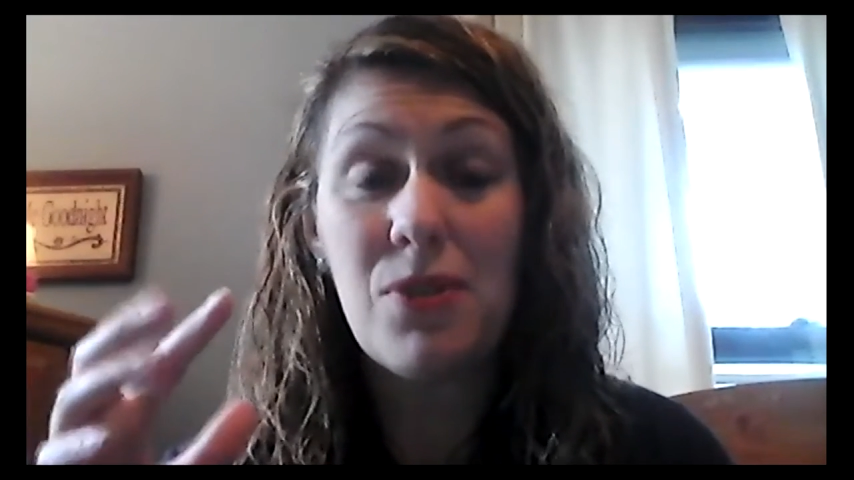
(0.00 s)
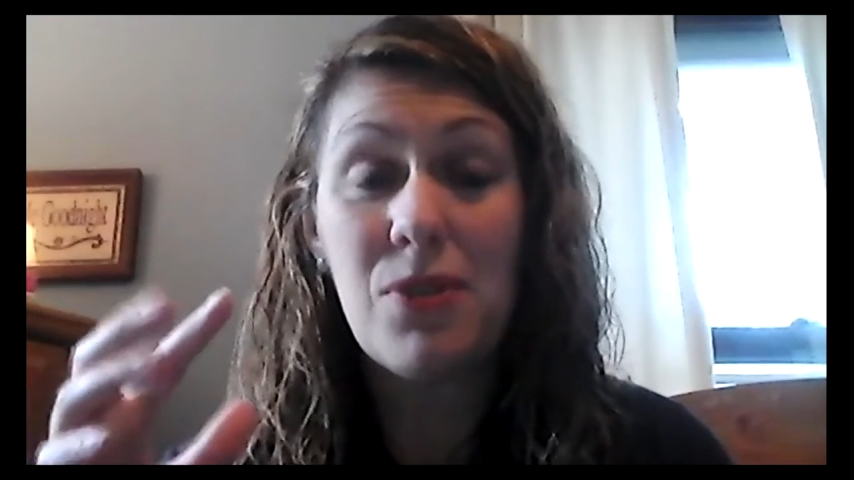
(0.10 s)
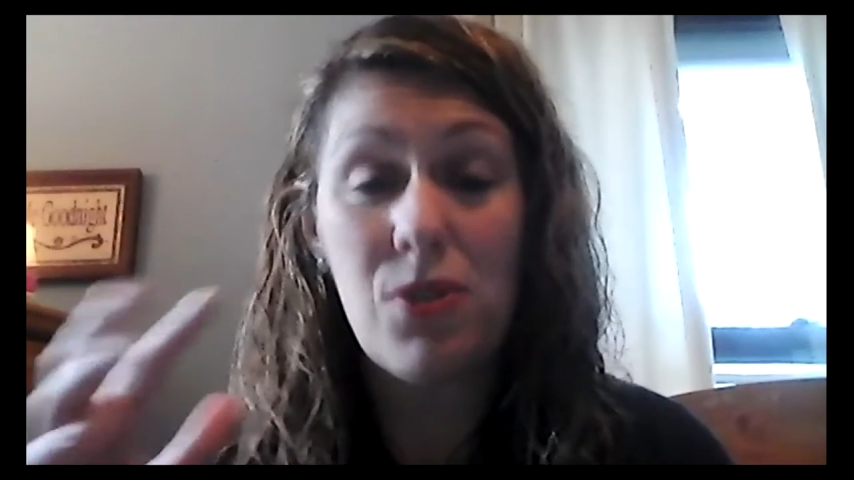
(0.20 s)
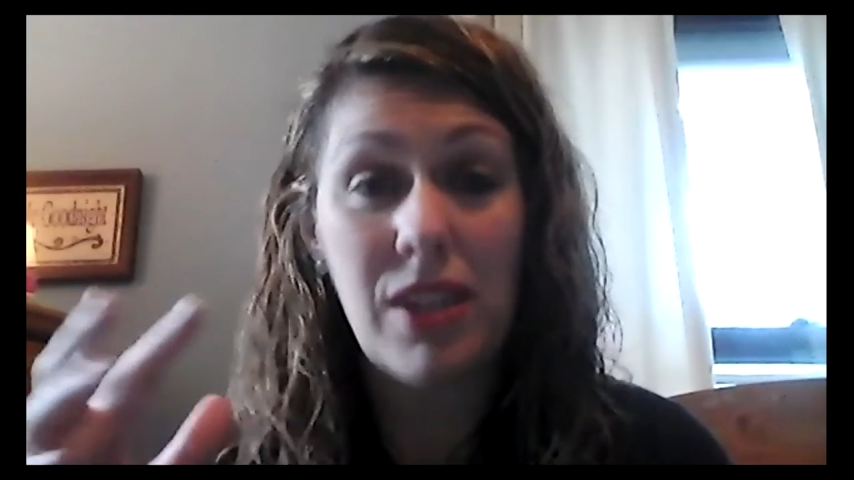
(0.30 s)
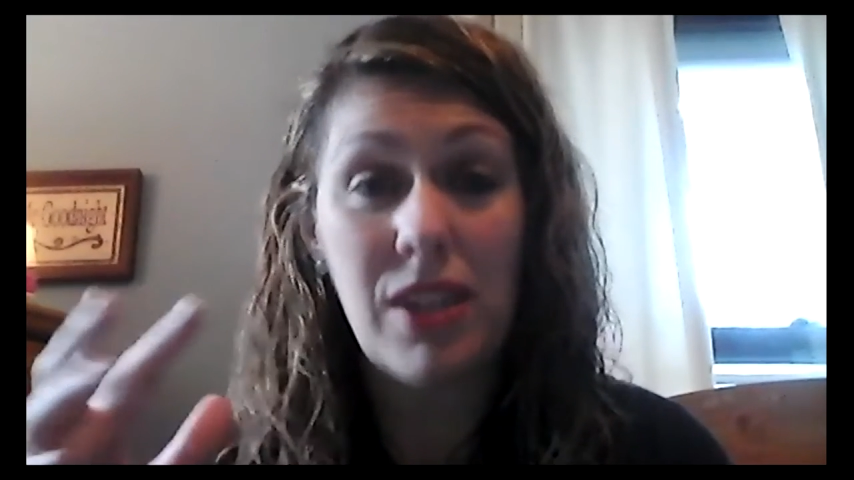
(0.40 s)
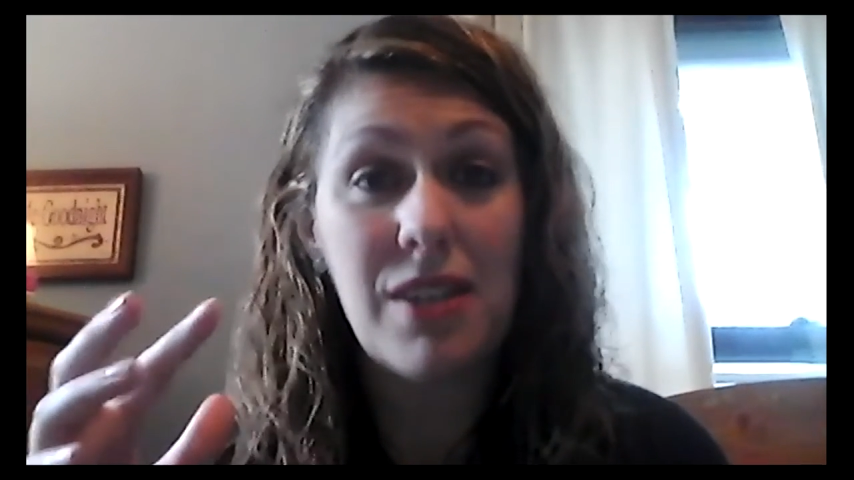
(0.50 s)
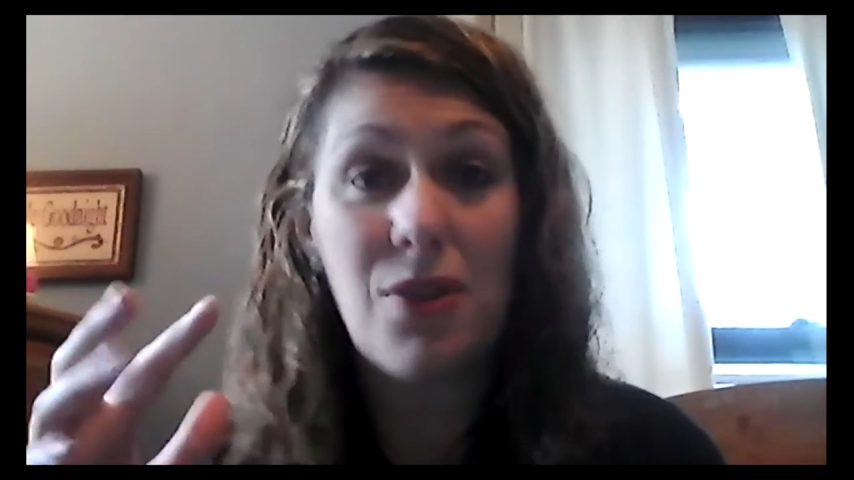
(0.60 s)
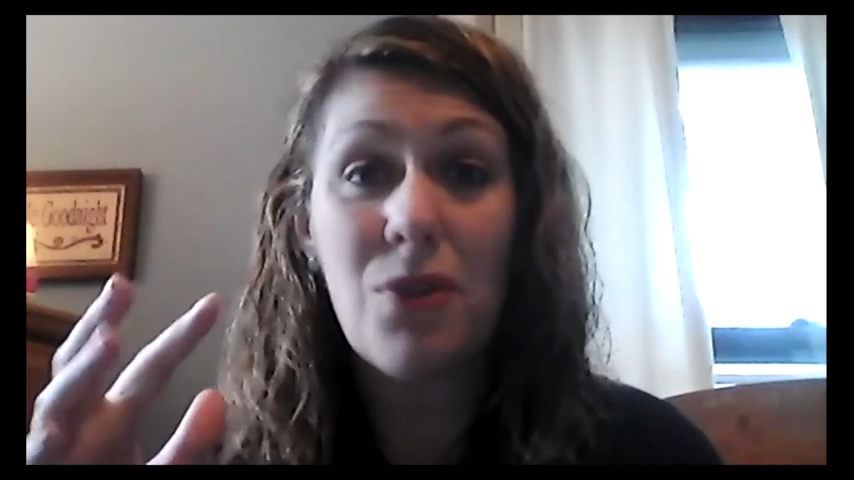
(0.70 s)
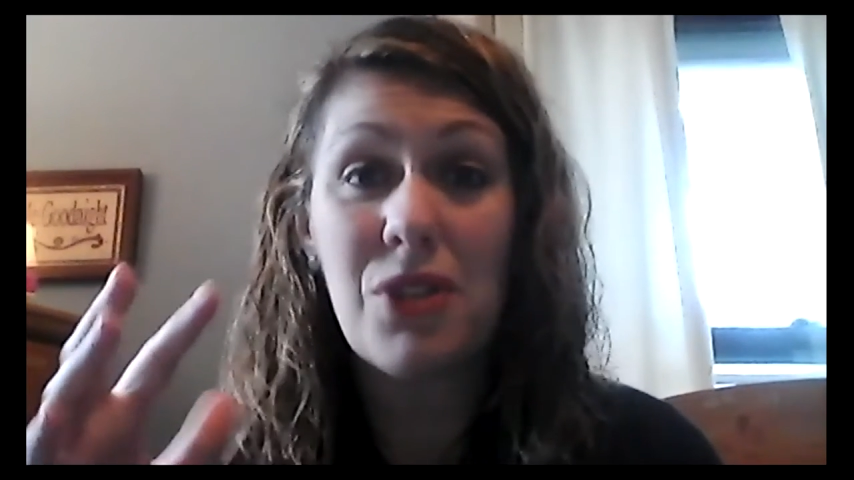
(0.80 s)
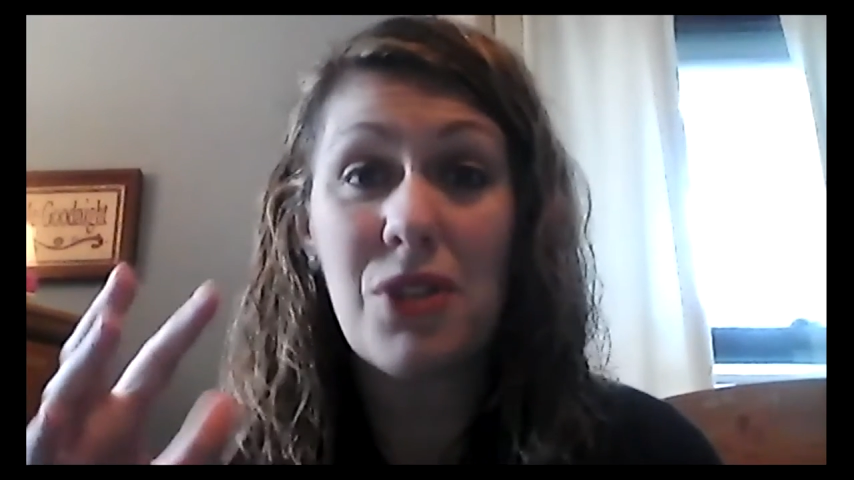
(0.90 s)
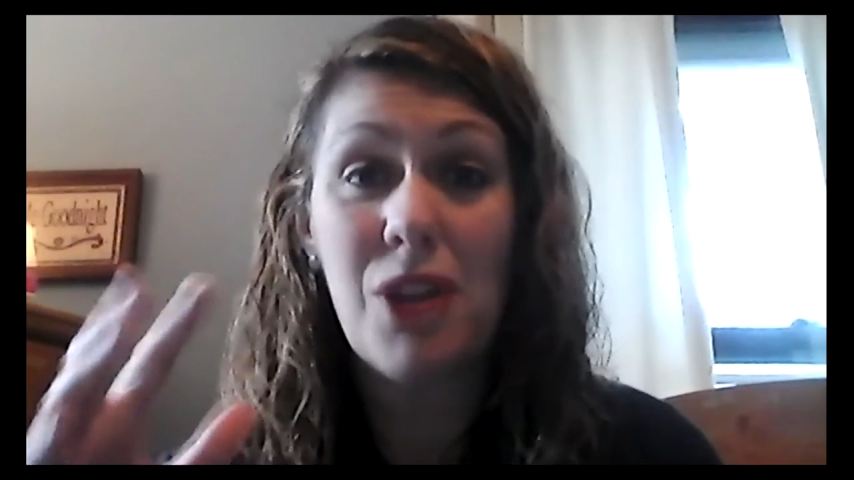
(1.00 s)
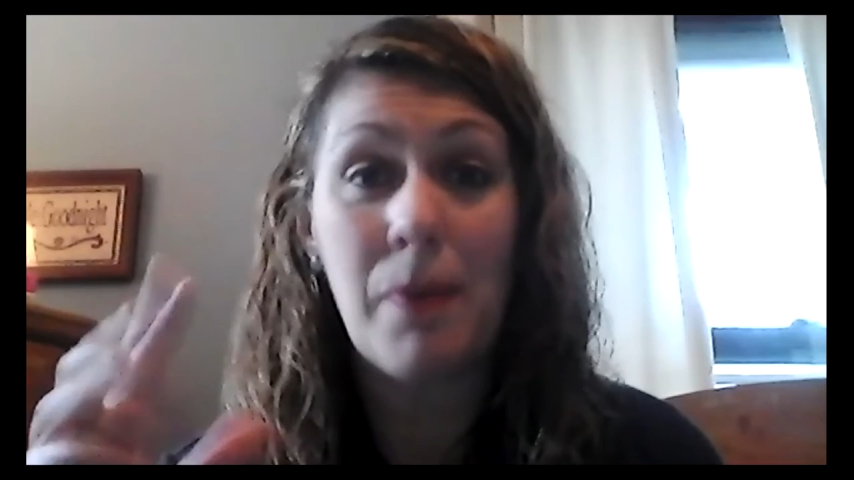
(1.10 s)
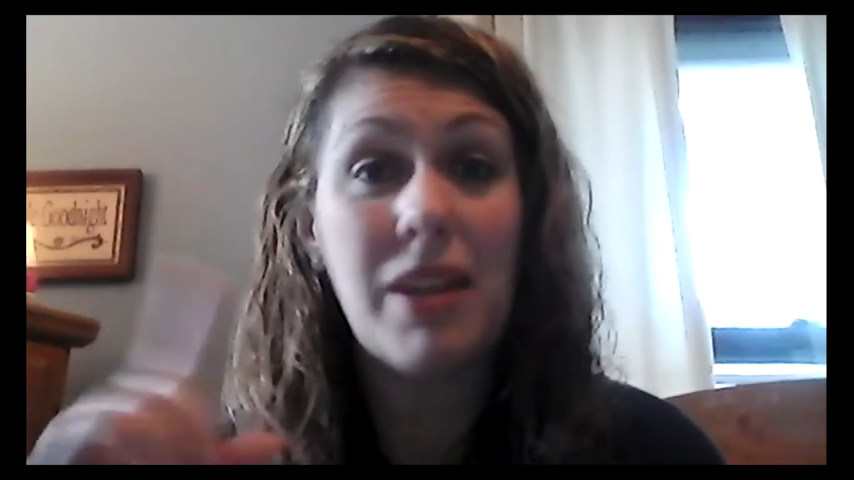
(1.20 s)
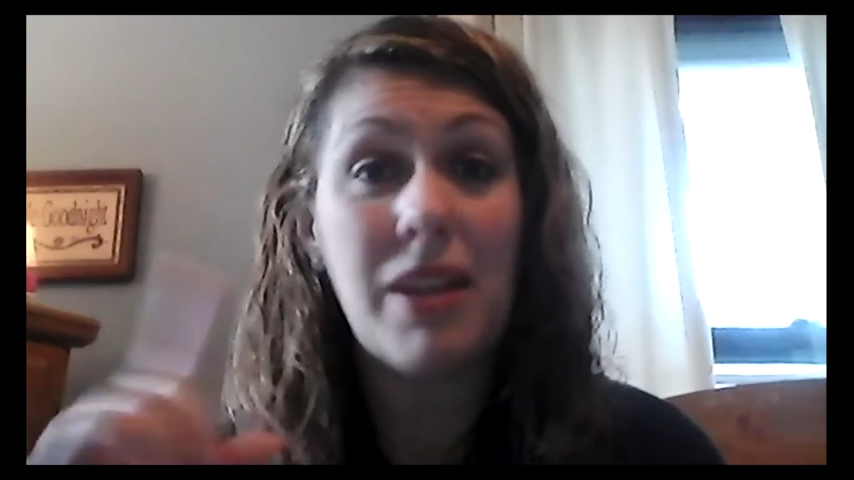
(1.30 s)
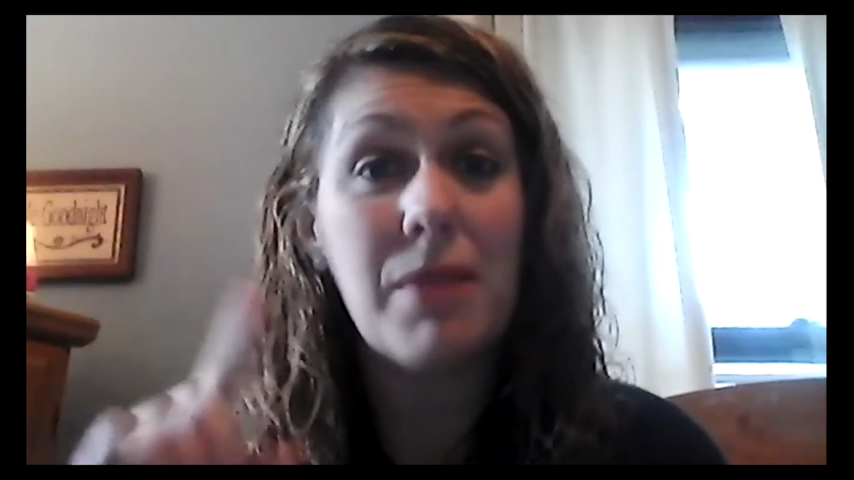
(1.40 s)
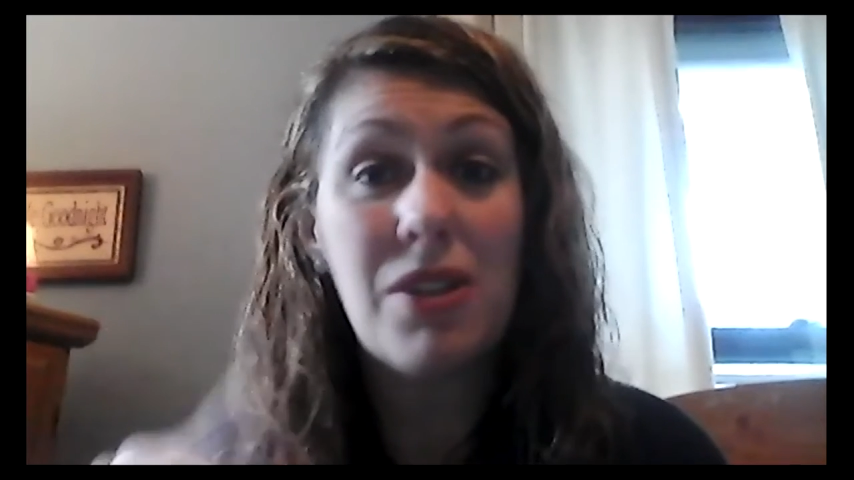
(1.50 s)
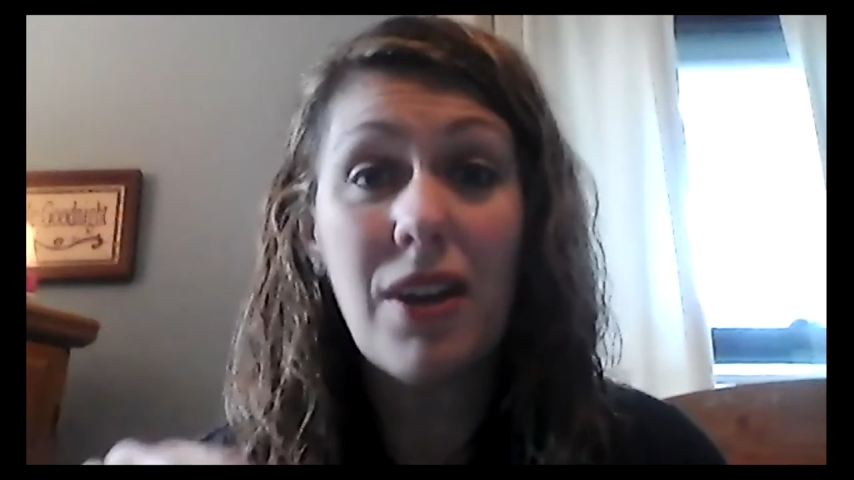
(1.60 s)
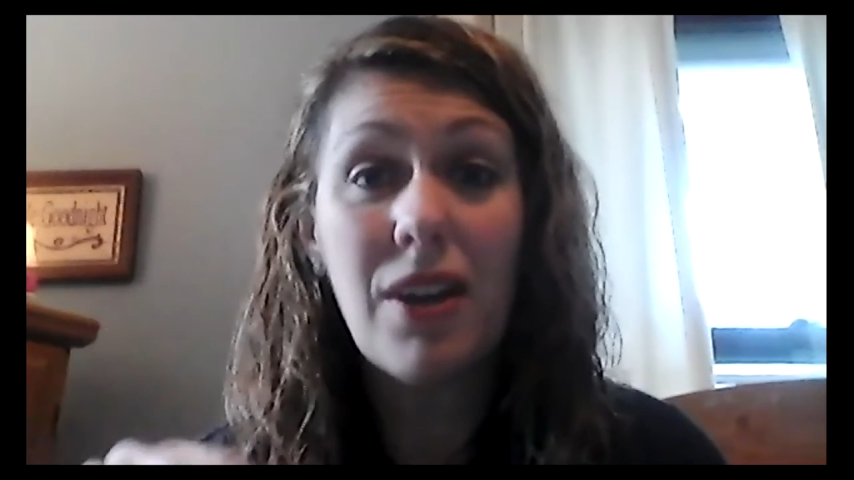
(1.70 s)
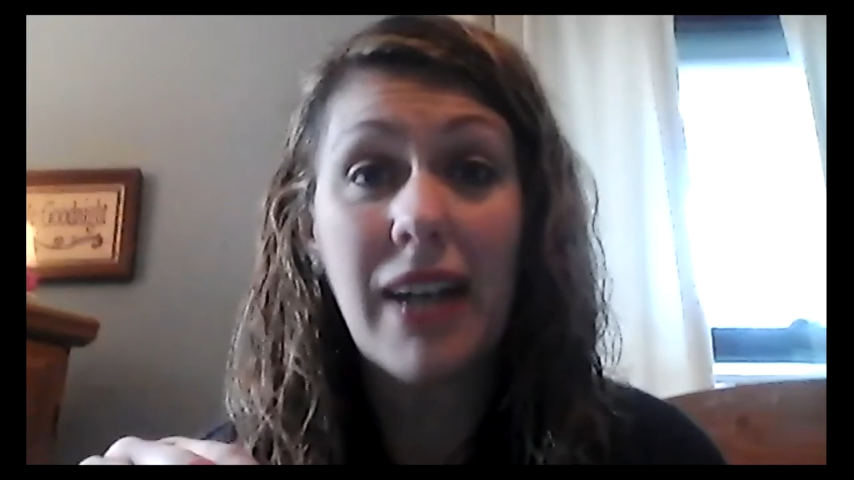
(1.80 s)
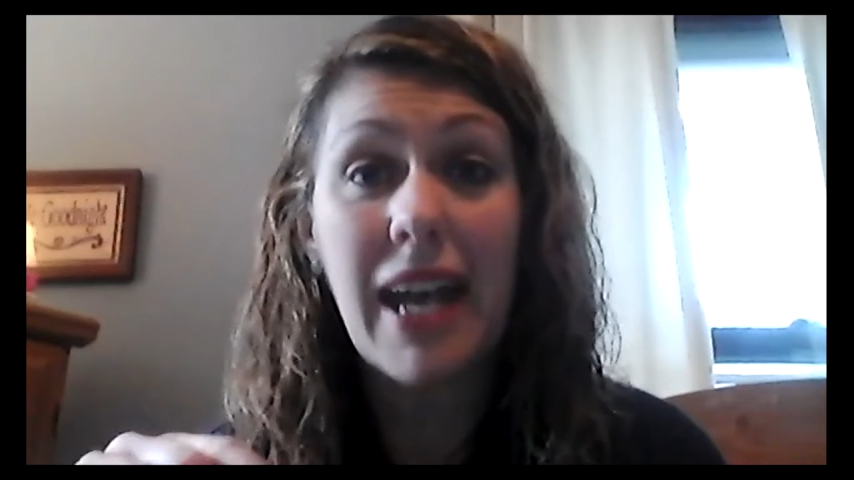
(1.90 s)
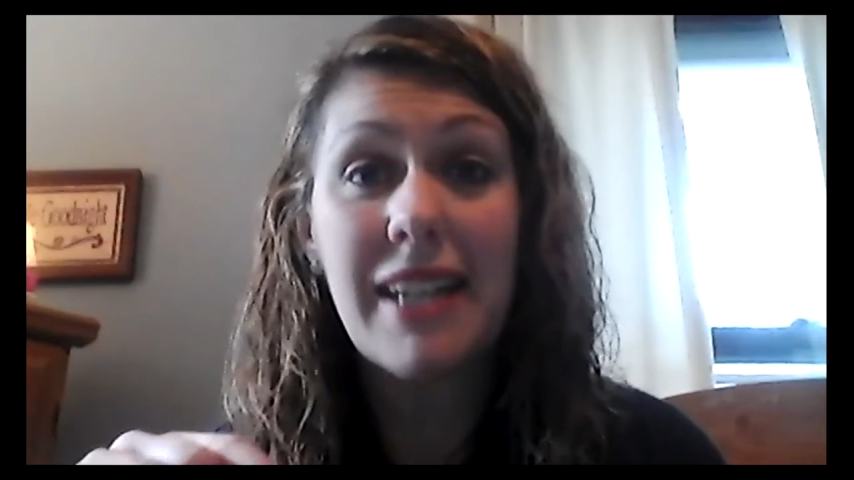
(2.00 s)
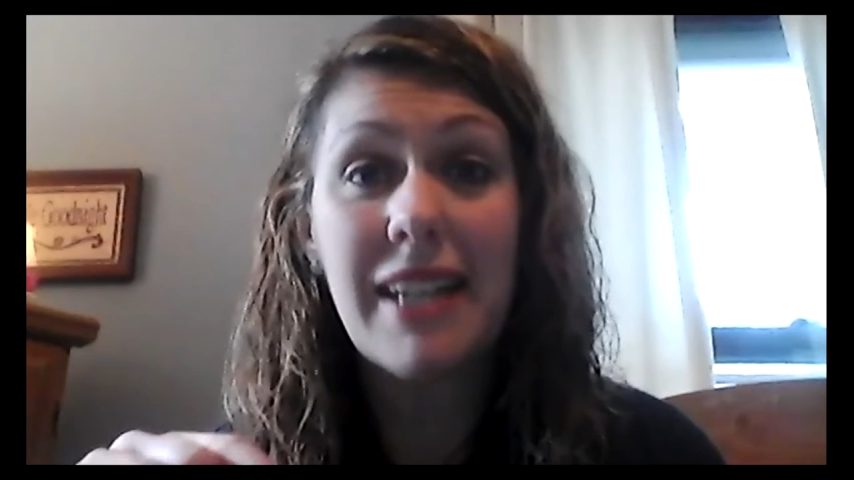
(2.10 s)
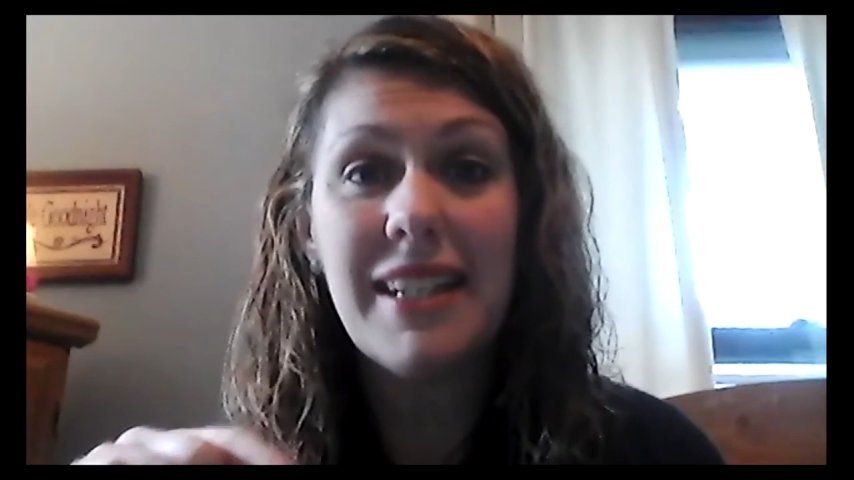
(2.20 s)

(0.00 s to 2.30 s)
Susie Consultant stopping them in Target,